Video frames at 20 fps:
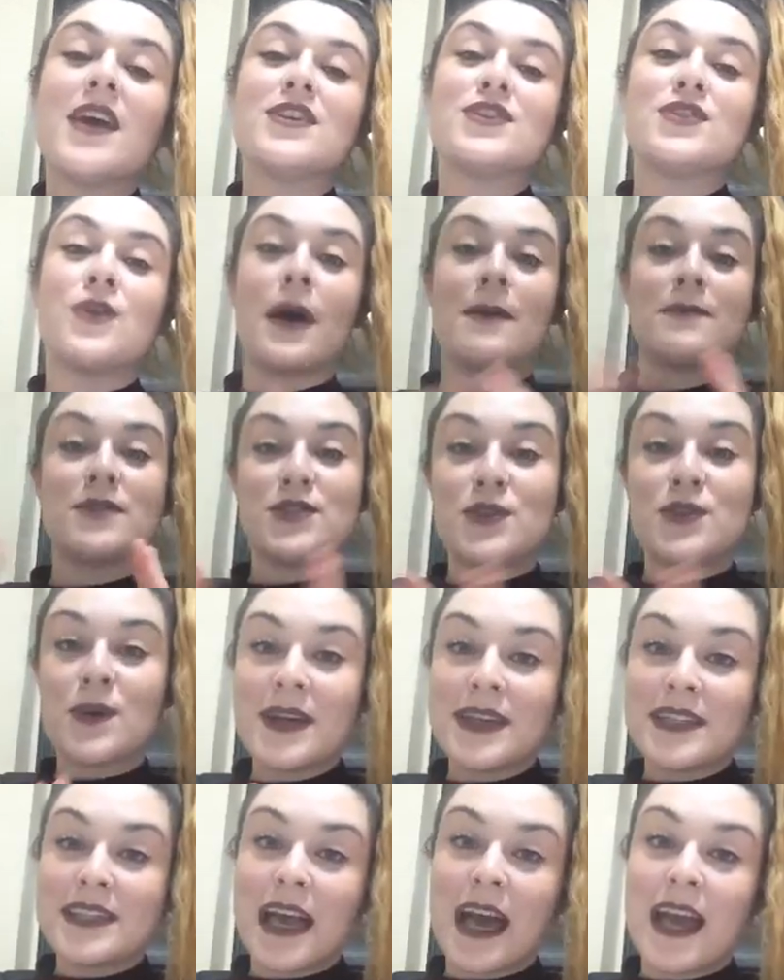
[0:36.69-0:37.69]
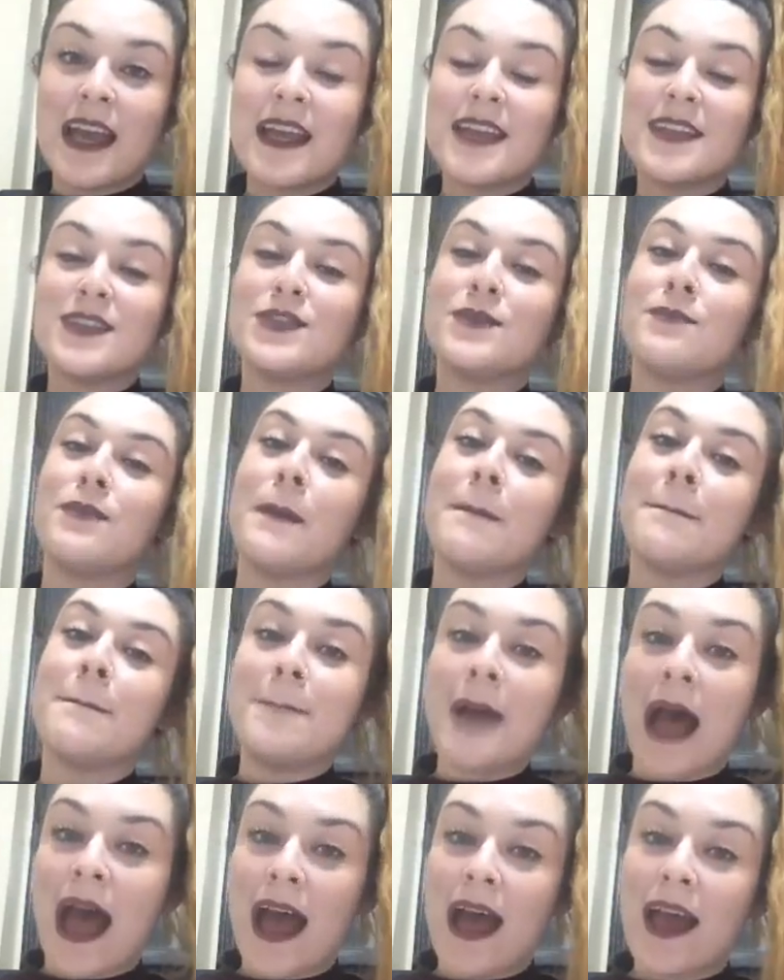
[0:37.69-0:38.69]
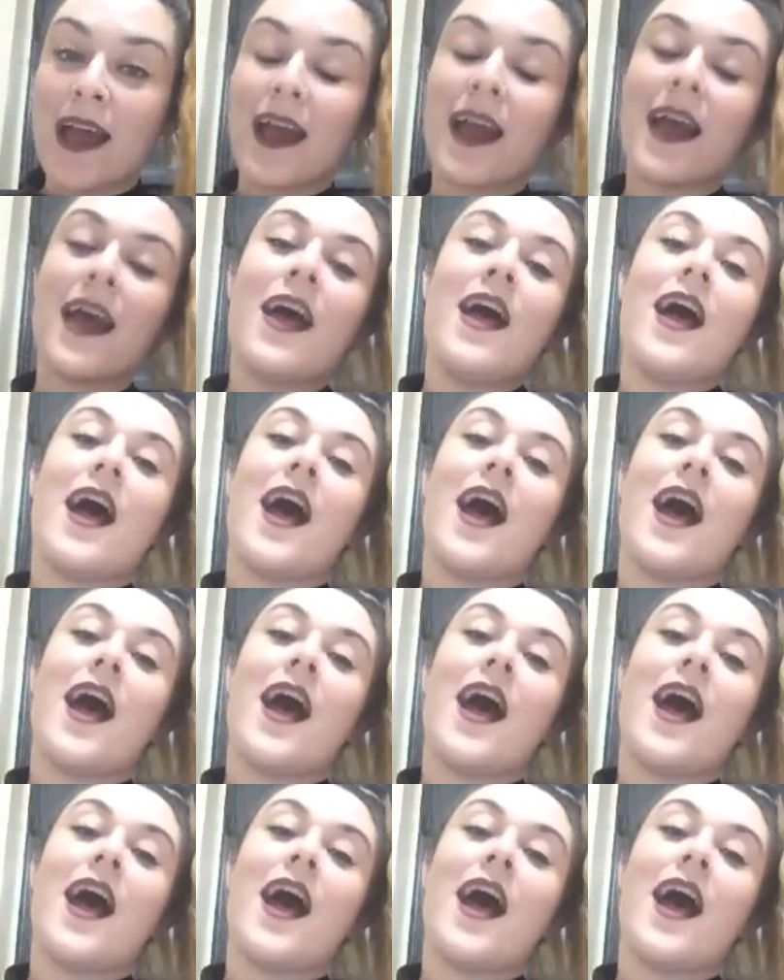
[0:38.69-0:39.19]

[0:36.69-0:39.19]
So I'm so excited to be back.